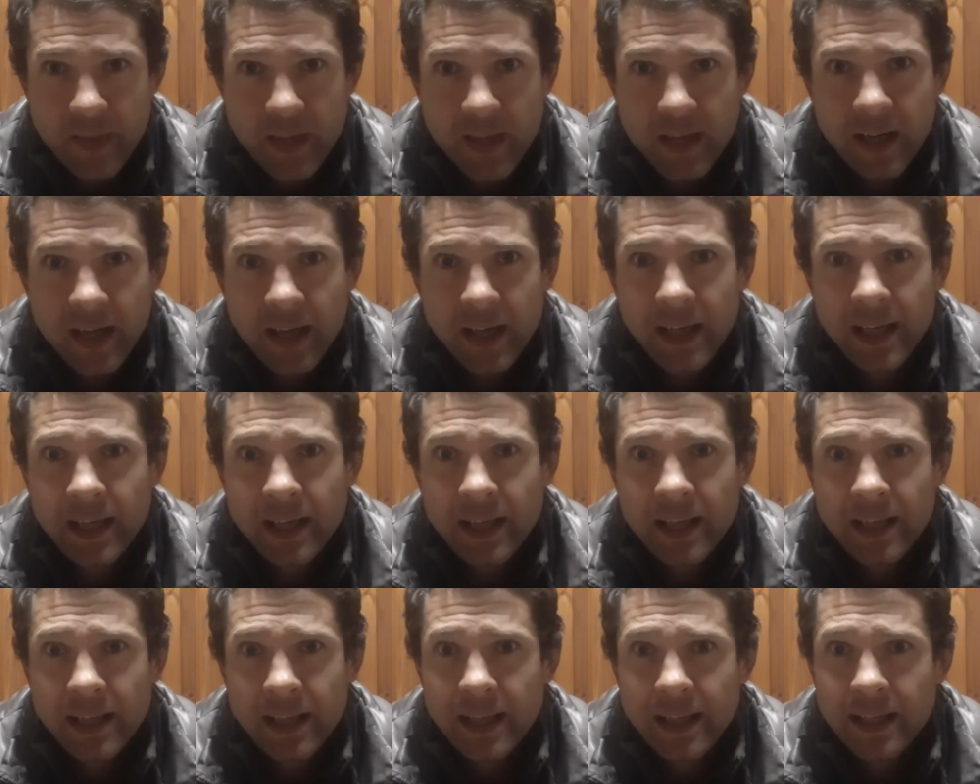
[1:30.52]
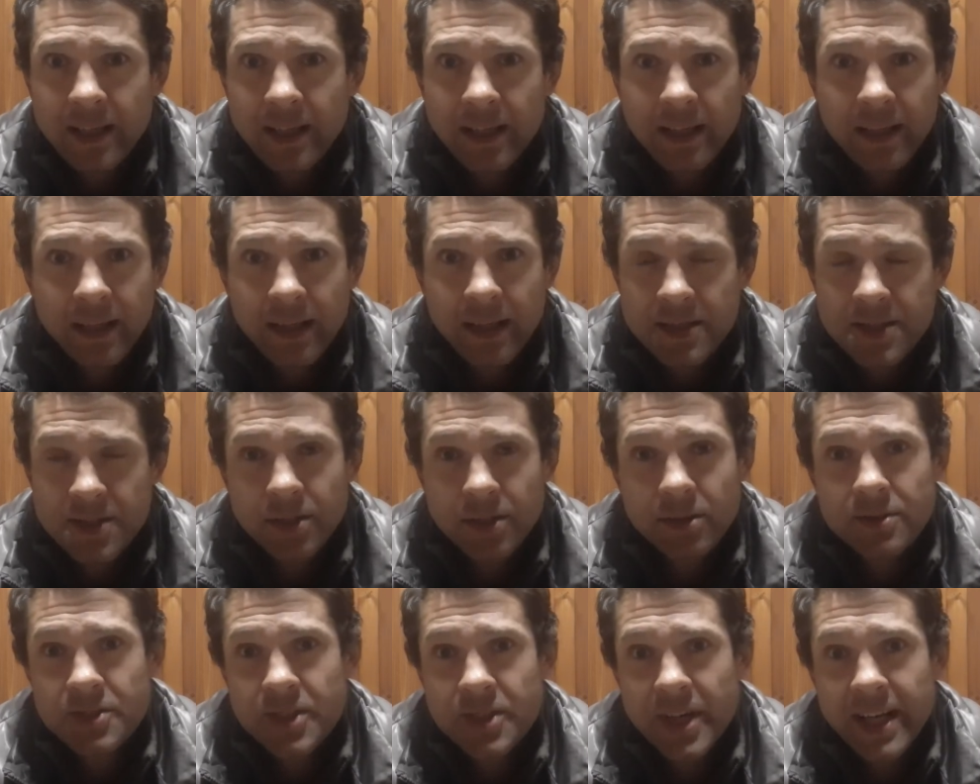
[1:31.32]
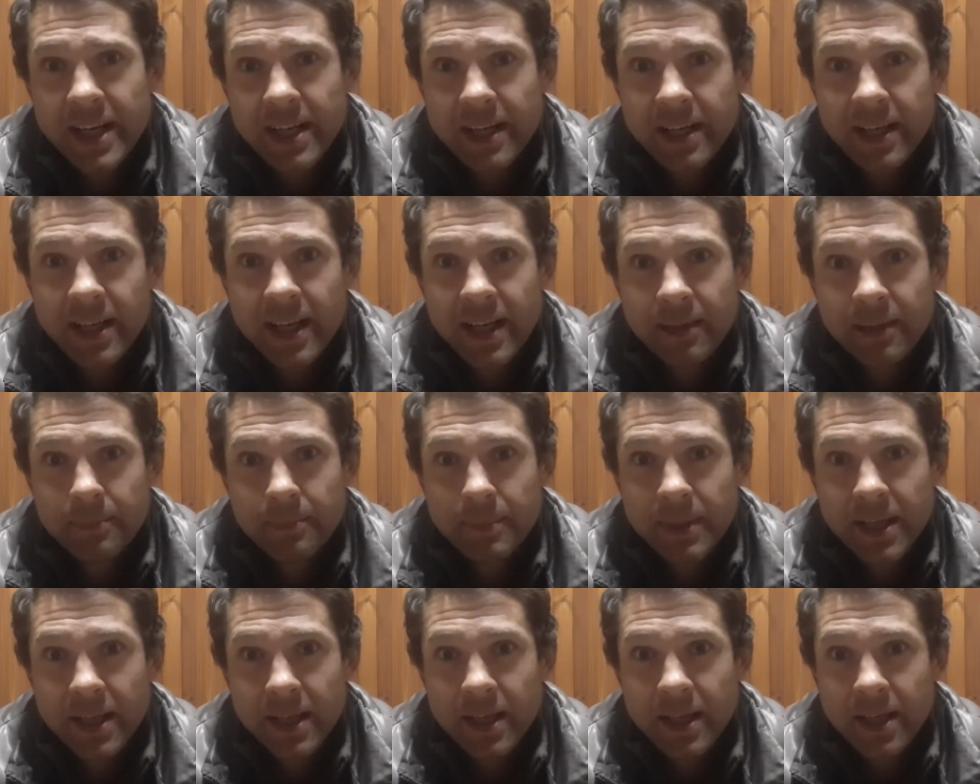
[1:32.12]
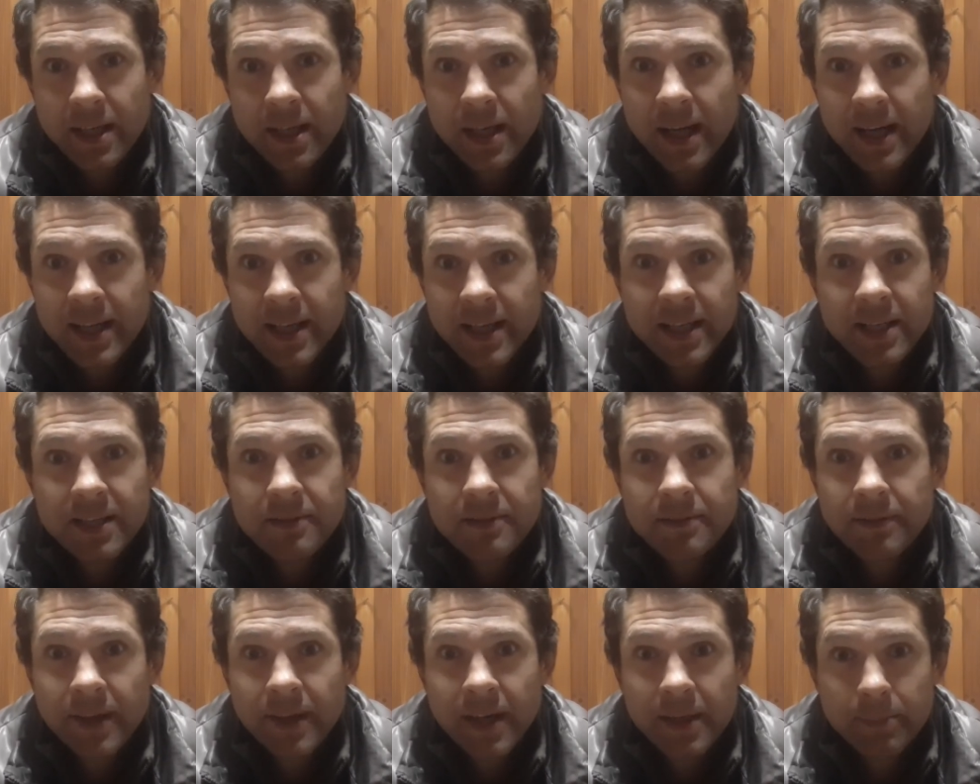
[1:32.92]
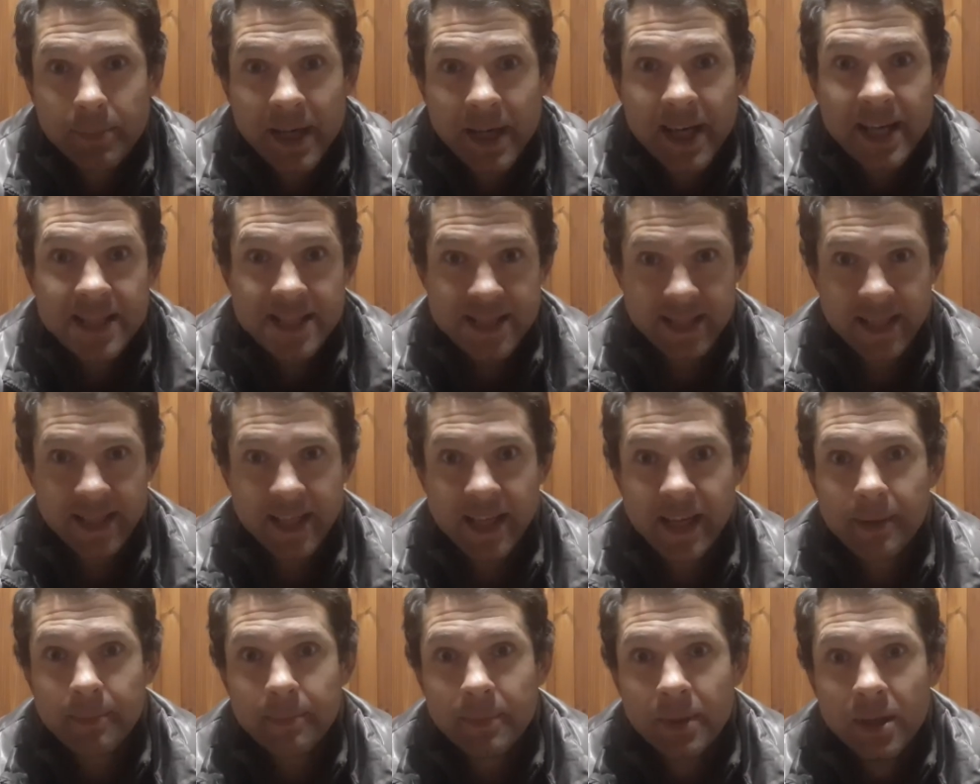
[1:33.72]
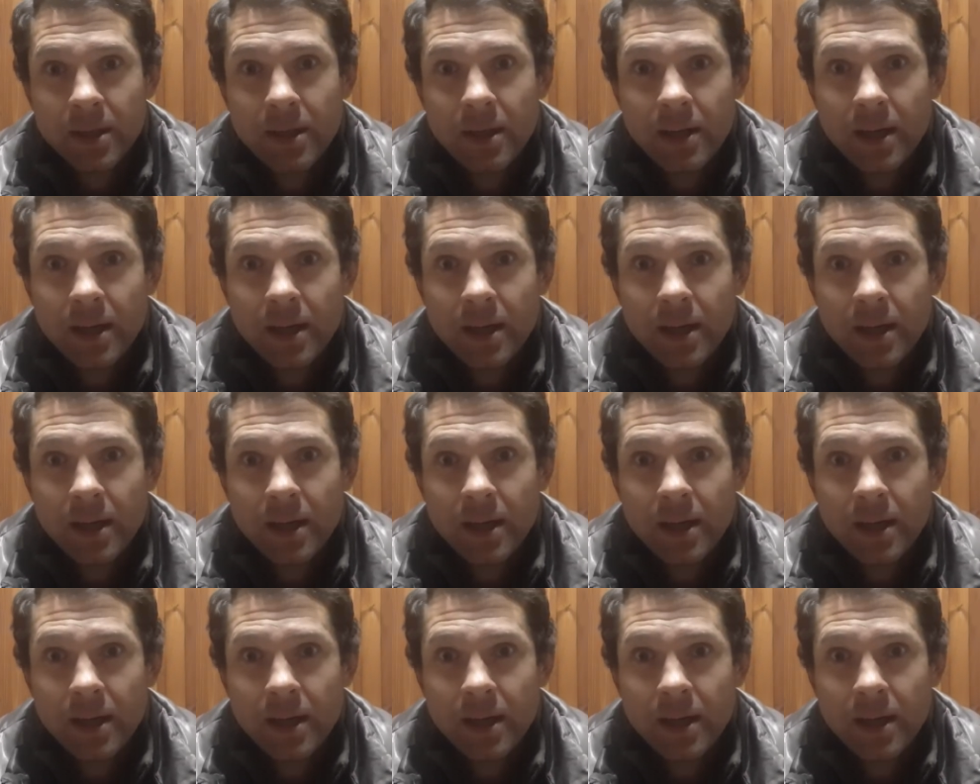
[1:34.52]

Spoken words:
a sole trader can be identified by its name